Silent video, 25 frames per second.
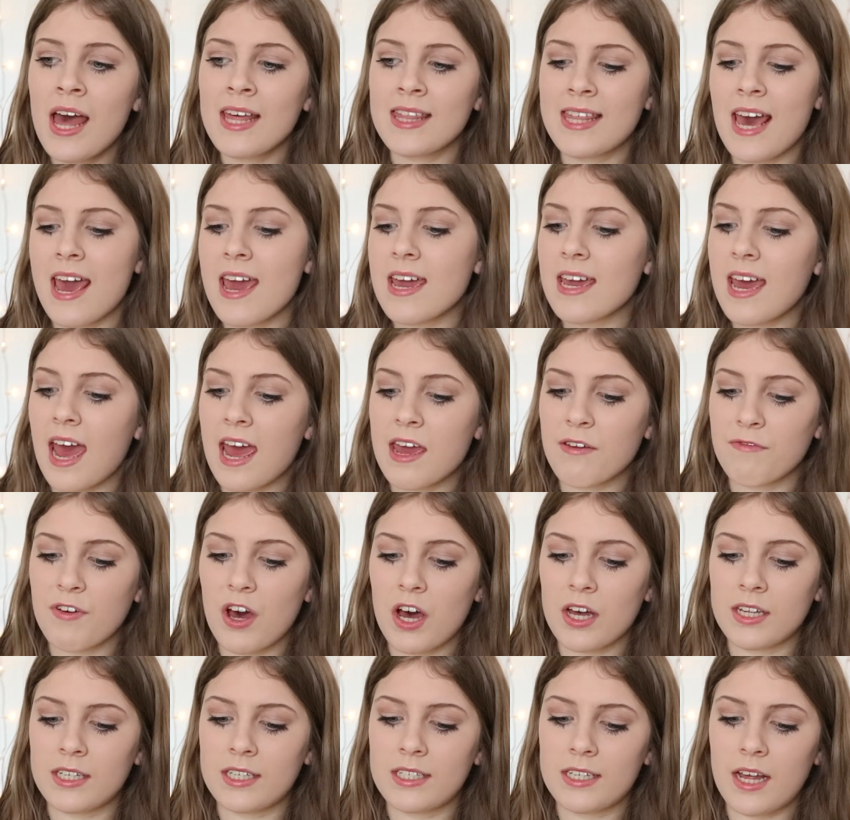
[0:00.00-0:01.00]
they gave
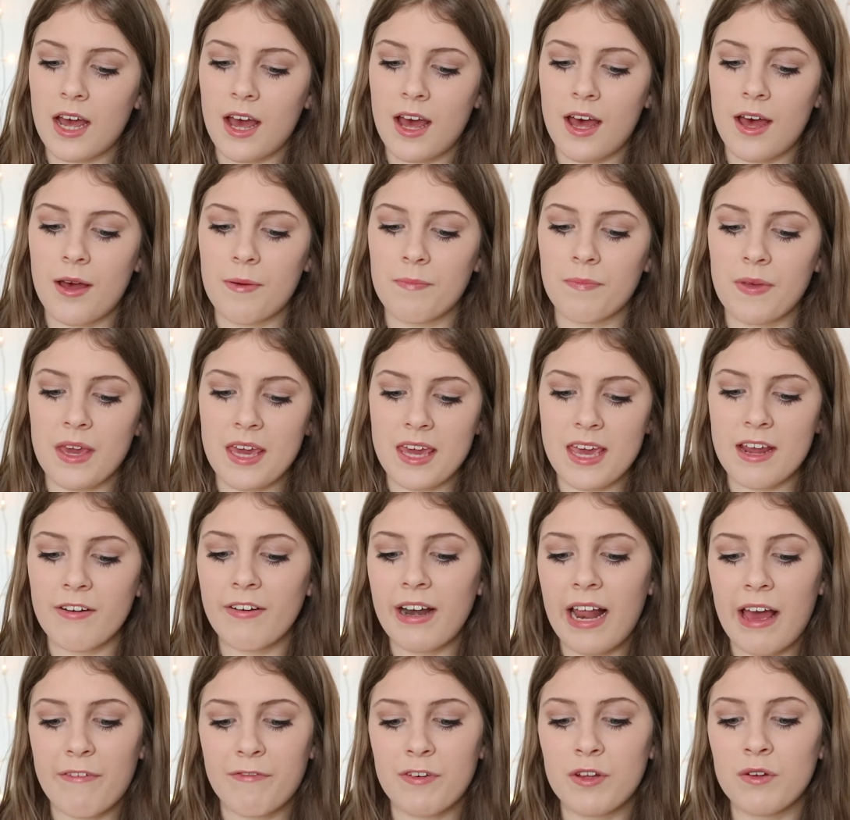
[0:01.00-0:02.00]
us a year
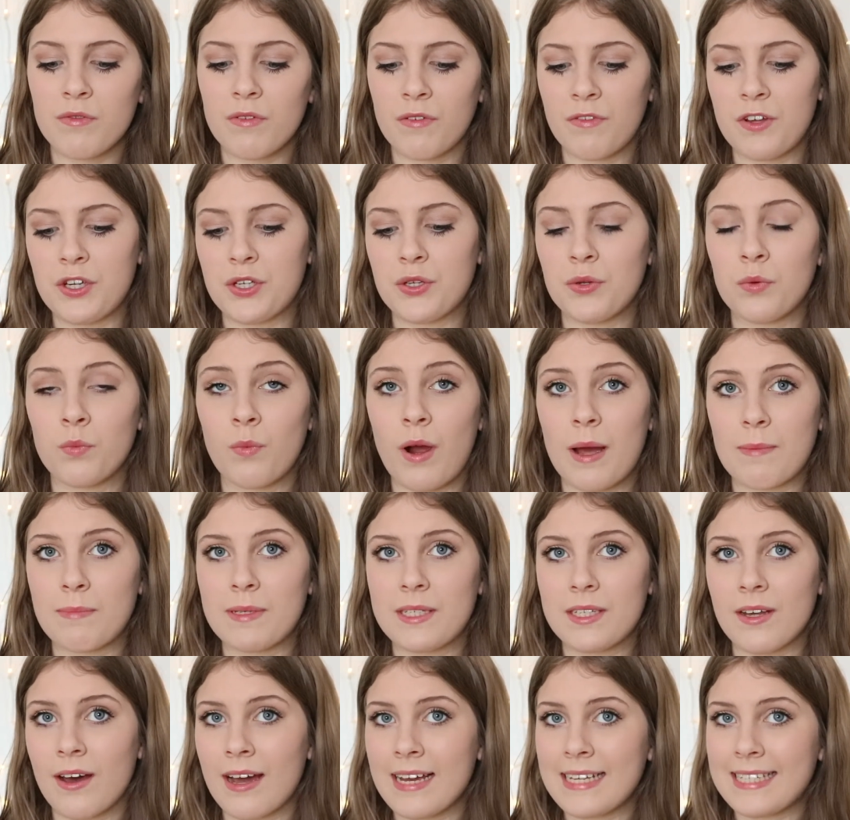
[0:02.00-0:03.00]
11 revision
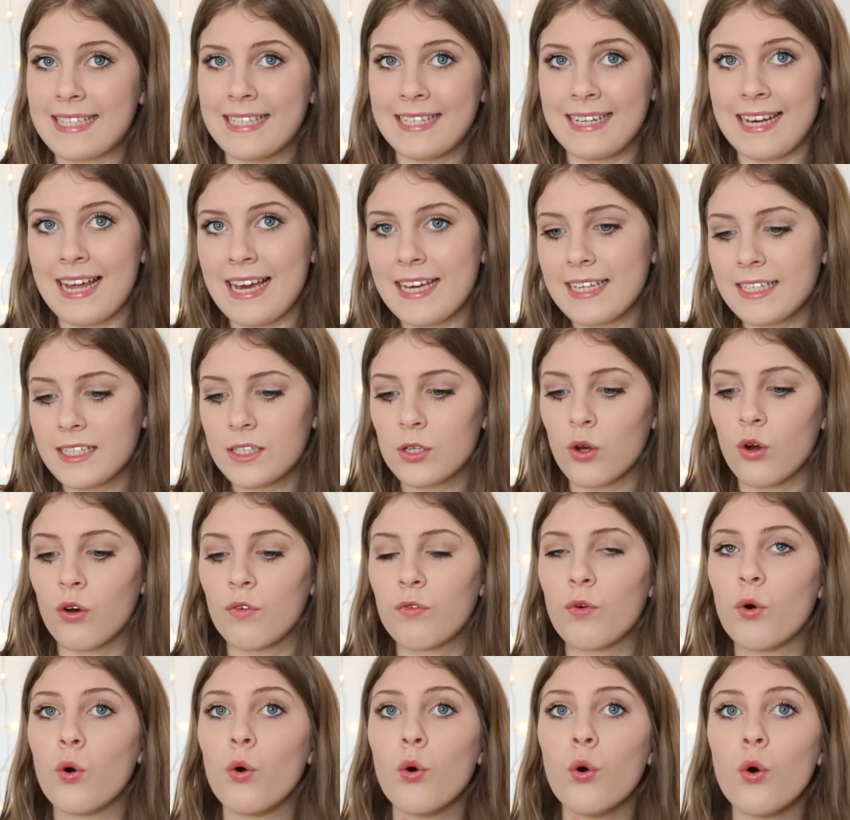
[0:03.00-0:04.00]
websites list
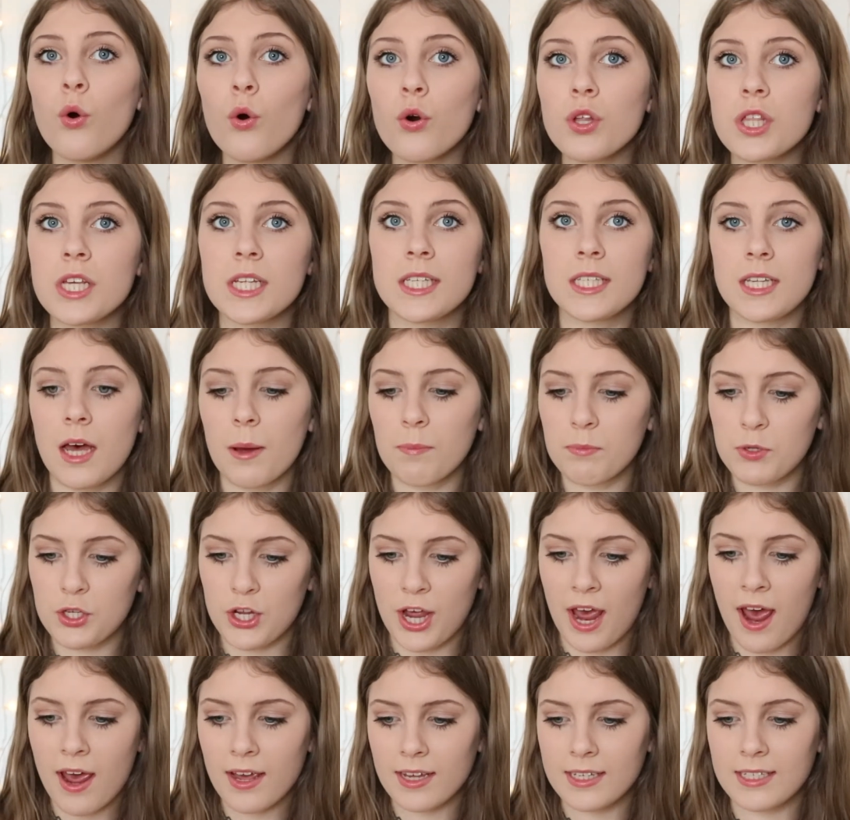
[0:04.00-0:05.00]
of all the
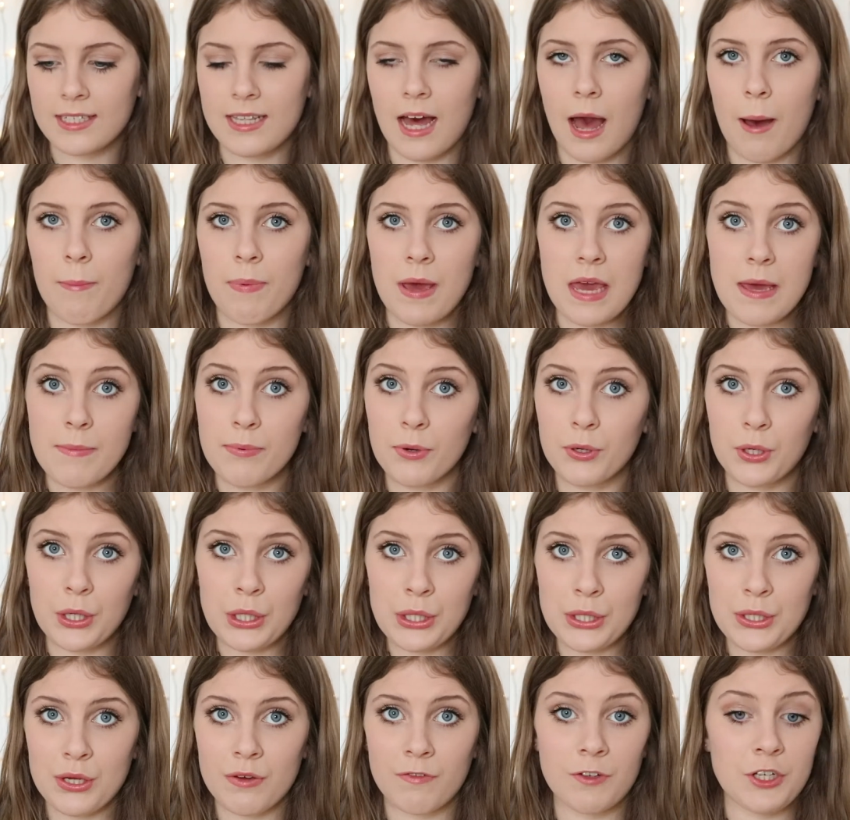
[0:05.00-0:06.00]
subjects that people
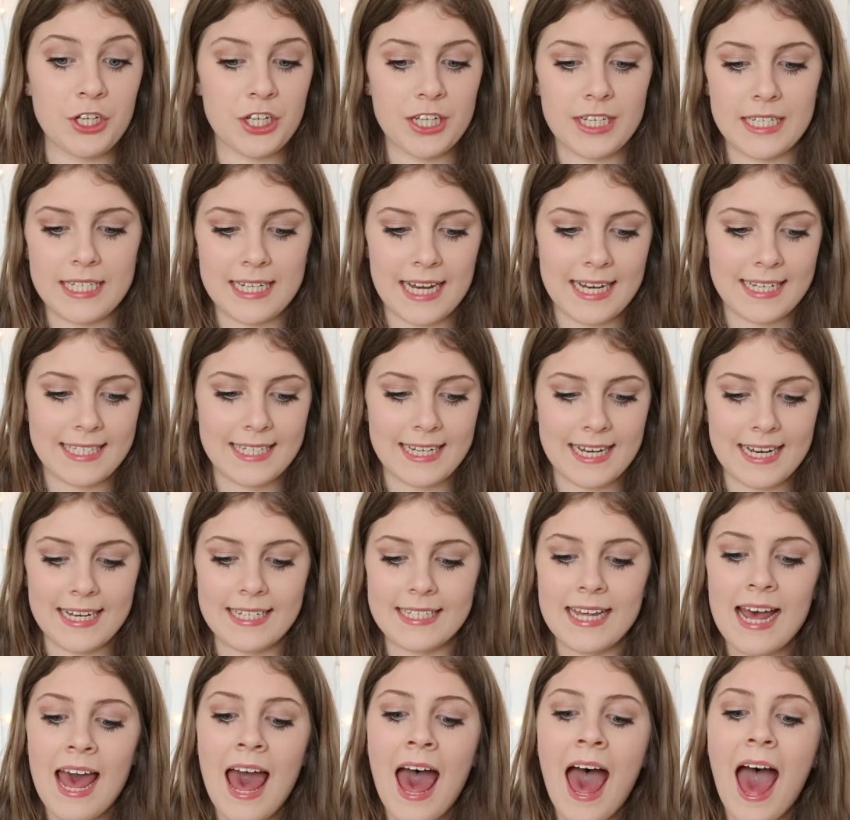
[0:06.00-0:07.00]
can do for
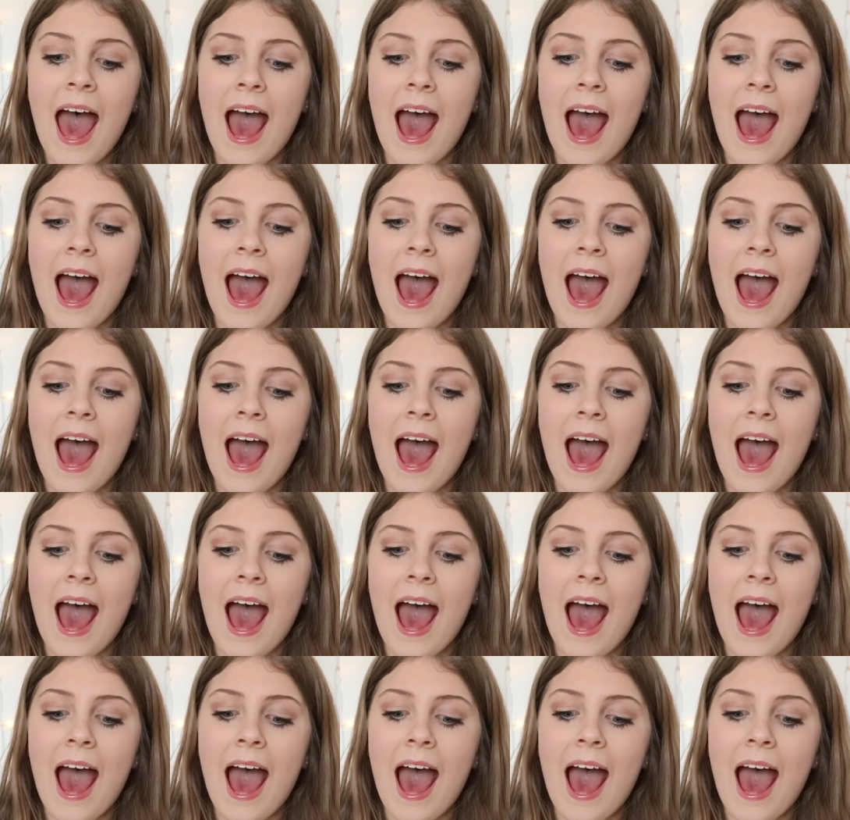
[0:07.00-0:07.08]
GCSEs